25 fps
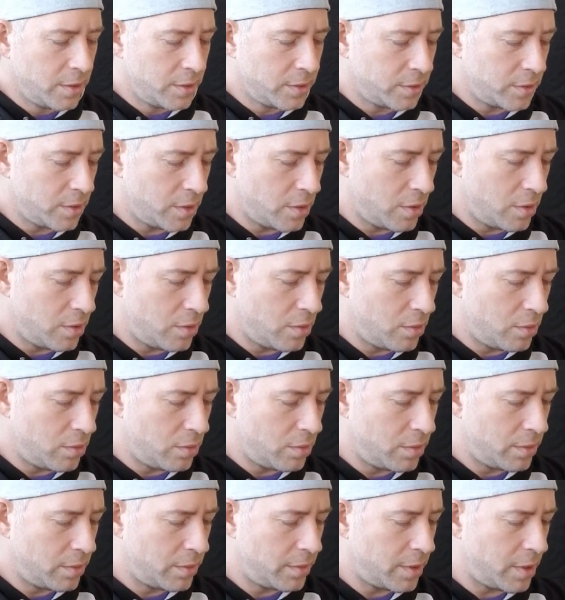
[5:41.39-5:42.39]

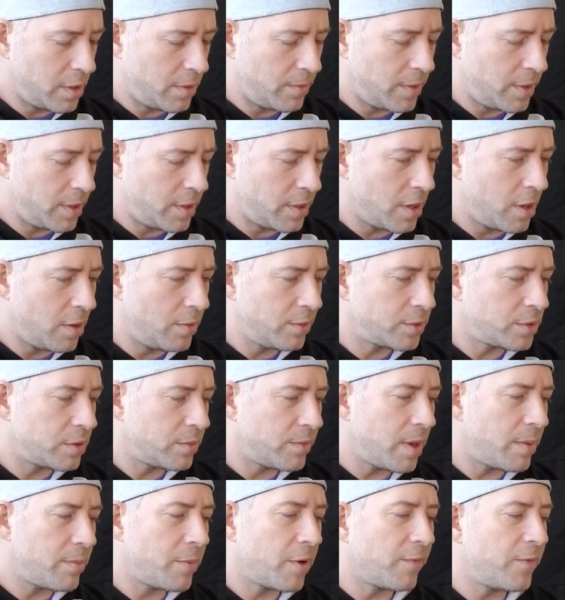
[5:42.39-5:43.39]
So there we go. So
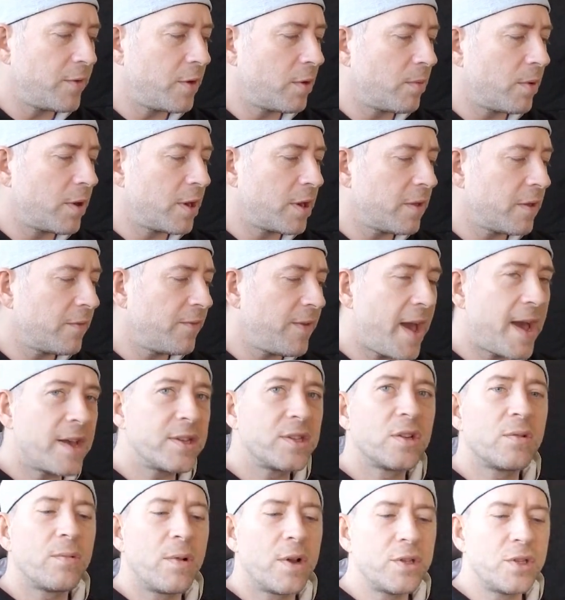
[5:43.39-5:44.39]
maybe if you're one of the
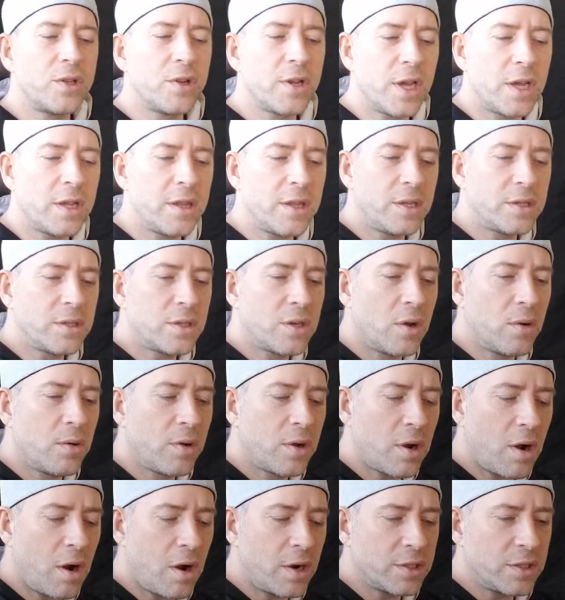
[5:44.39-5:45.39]
faster ones, you're getting these
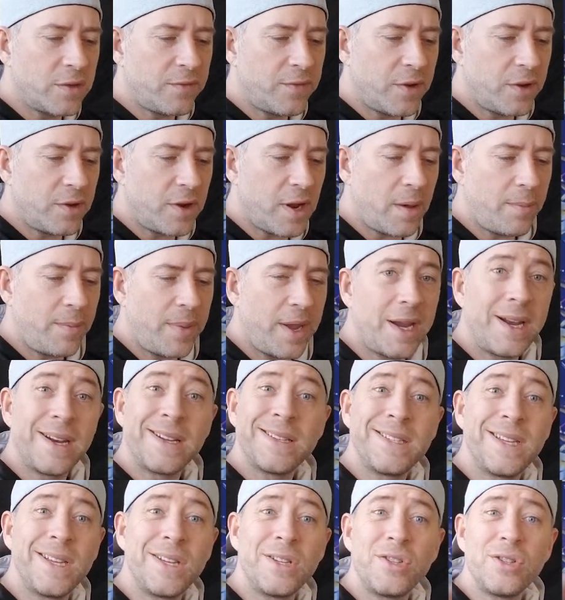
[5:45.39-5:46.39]
code cards. If you're not paying
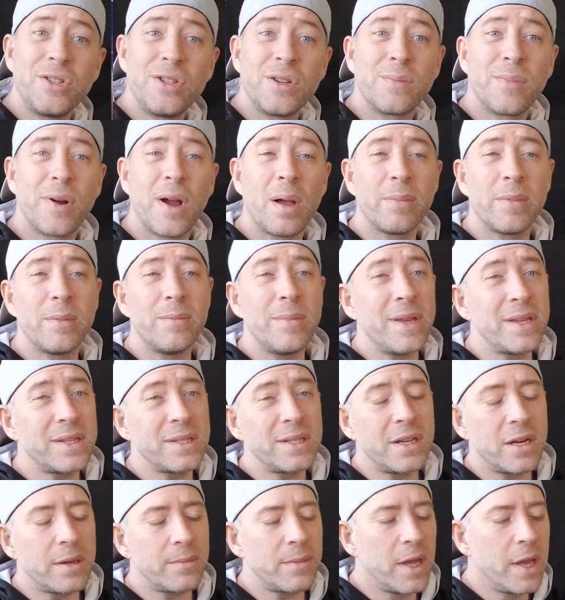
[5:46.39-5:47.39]
attention, you're probably
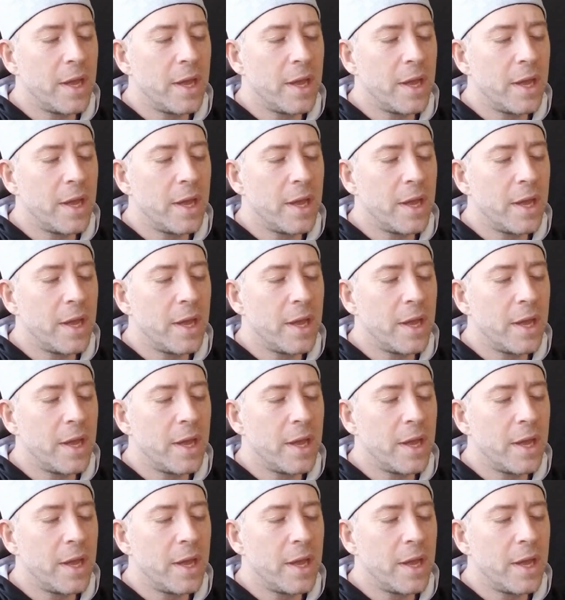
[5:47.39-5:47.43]
missing them.